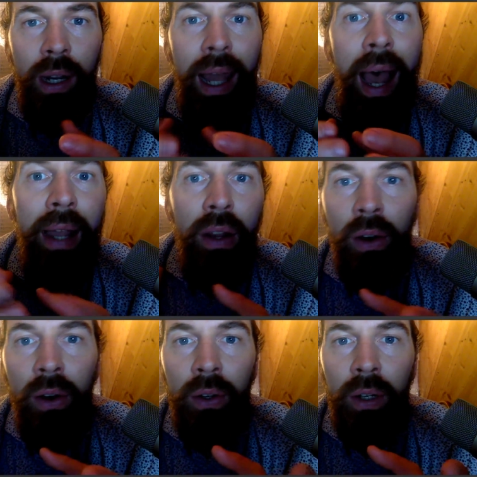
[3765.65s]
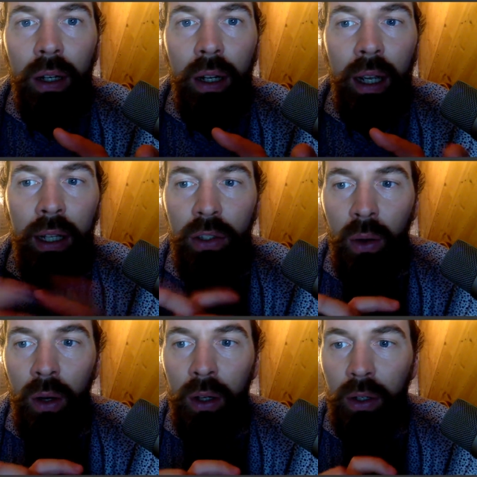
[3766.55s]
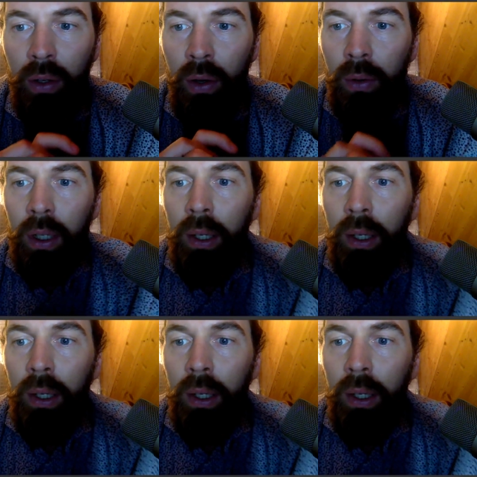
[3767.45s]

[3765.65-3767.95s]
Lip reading: lied on, and so on, you know?